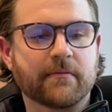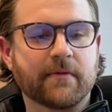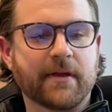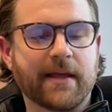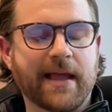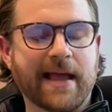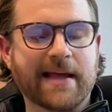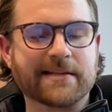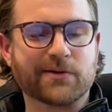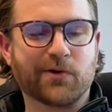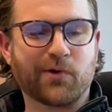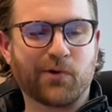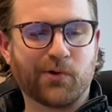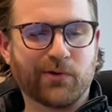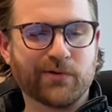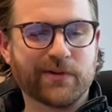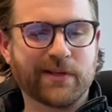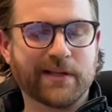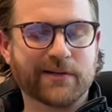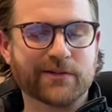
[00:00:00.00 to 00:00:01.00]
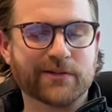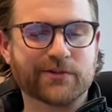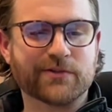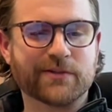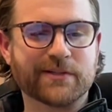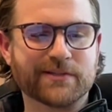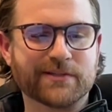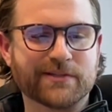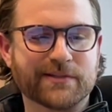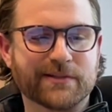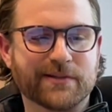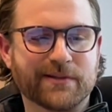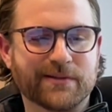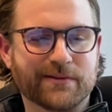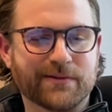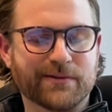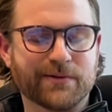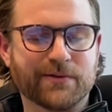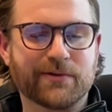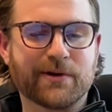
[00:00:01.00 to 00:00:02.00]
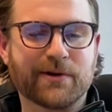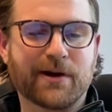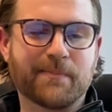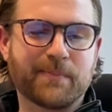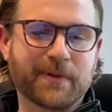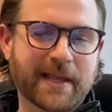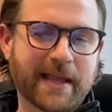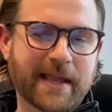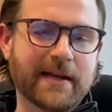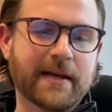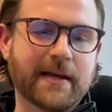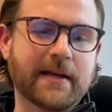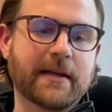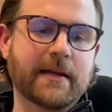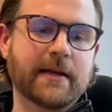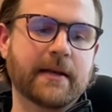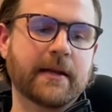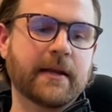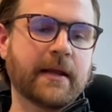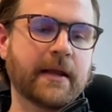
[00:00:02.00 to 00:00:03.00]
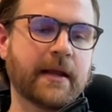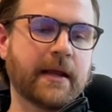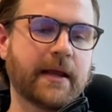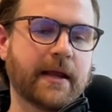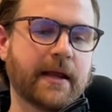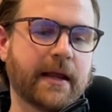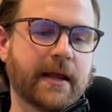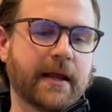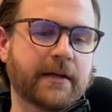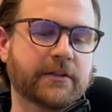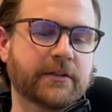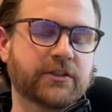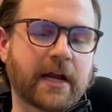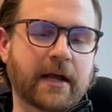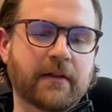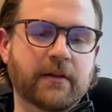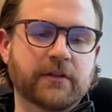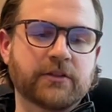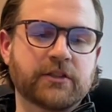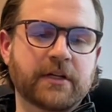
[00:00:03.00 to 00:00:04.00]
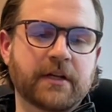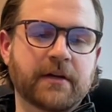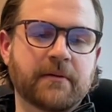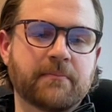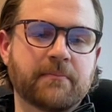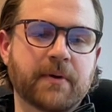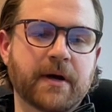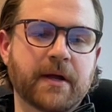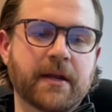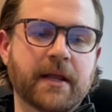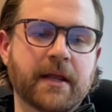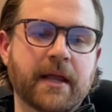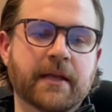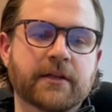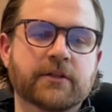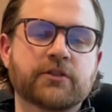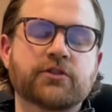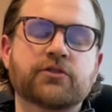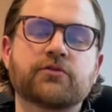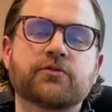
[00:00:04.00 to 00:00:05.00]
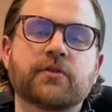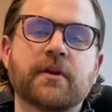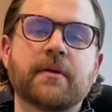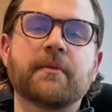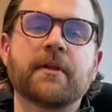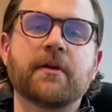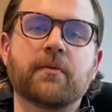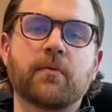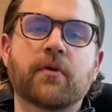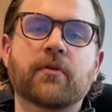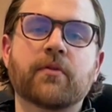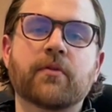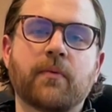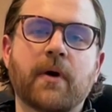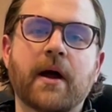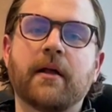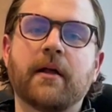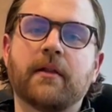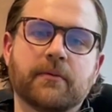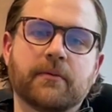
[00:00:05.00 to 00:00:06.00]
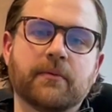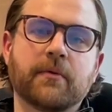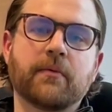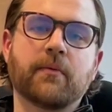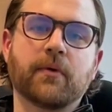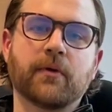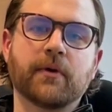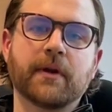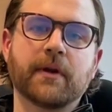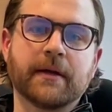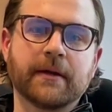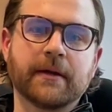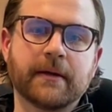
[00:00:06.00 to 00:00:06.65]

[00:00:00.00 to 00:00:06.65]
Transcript: as a whole, the industry is complicated and challenging, but extremely worthwhile and rewarding.